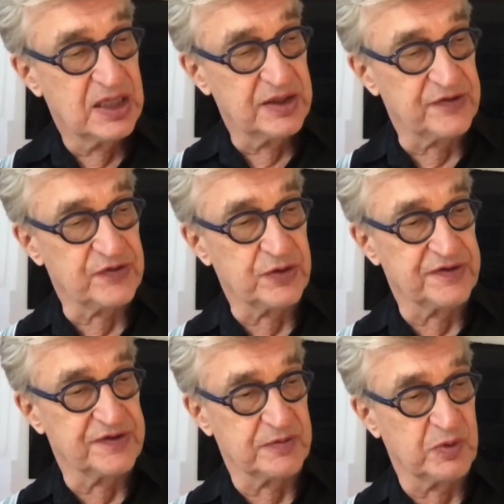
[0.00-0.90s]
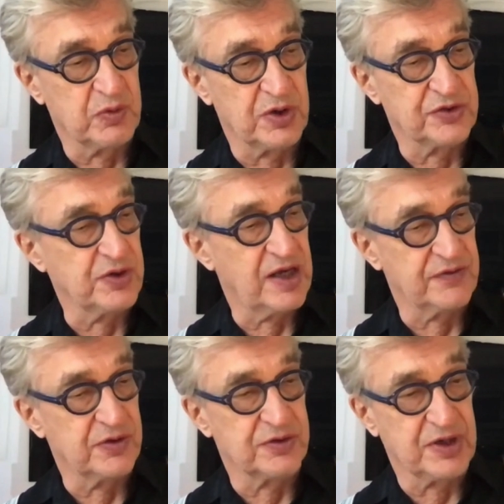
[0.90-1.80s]
the studio said, we want
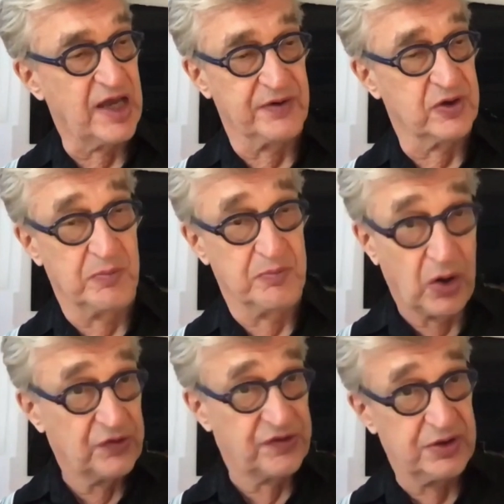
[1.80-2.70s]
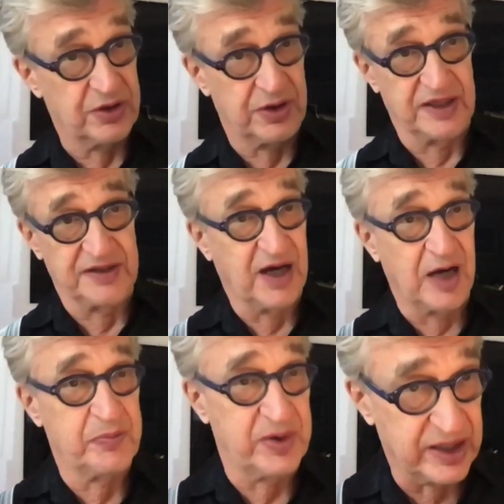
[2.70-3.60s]
you to have a composer, not a
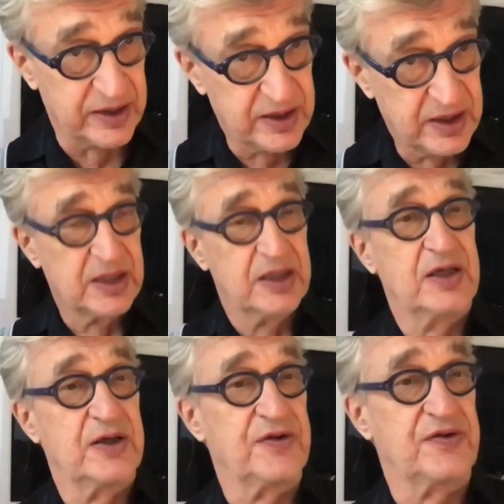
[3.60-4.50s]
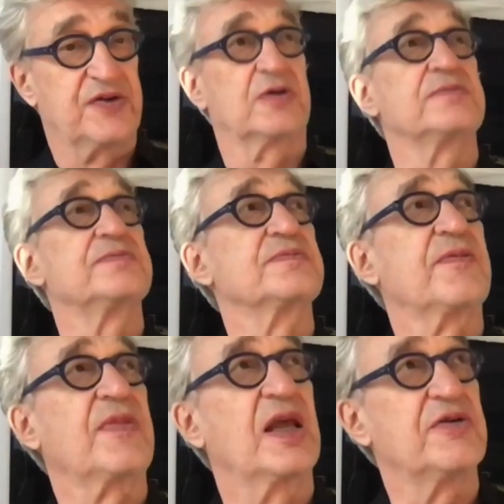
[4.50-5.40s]
guitar player. So
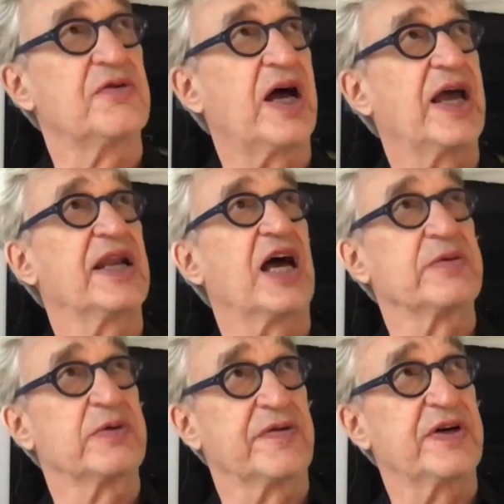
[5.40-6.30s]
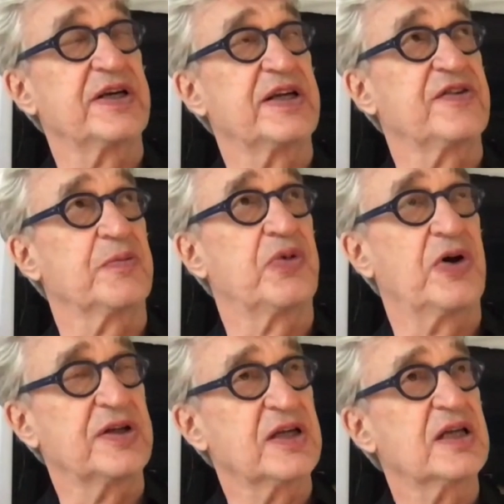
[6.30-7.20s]
Ryan and I were very
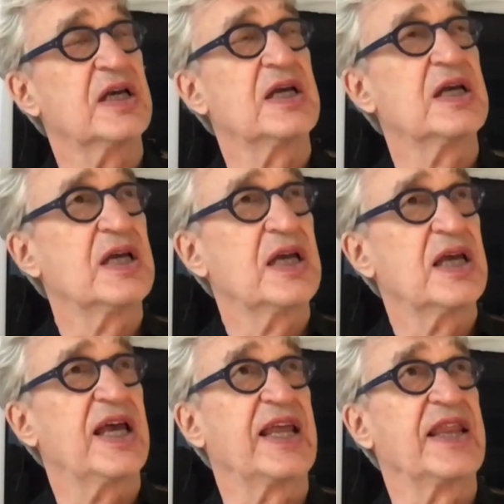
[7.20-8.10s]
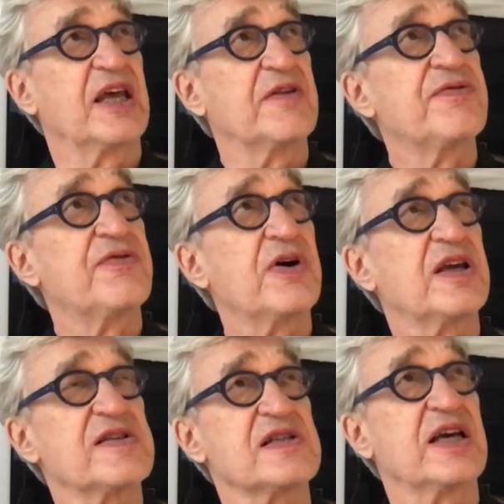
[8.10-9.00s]
disappointed. And then 4
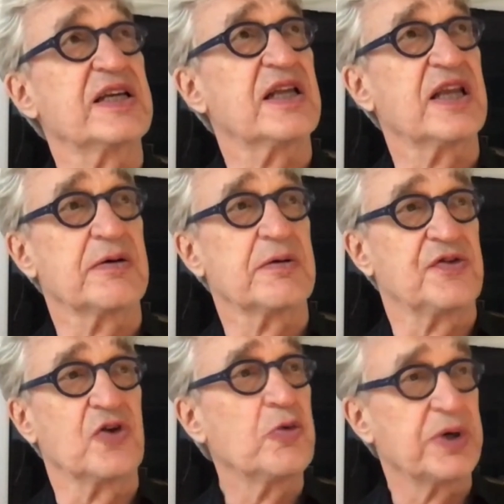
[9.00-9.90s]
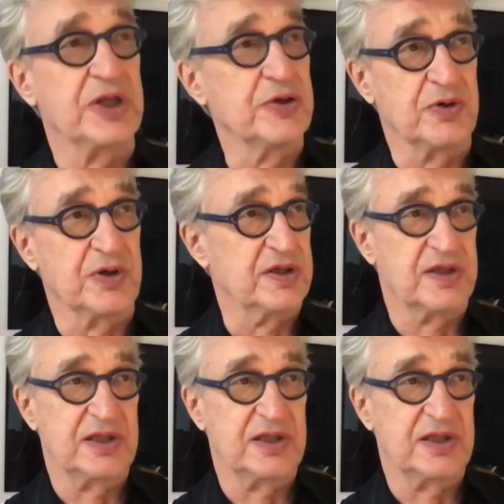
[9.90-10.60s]
years later, there was nobody who could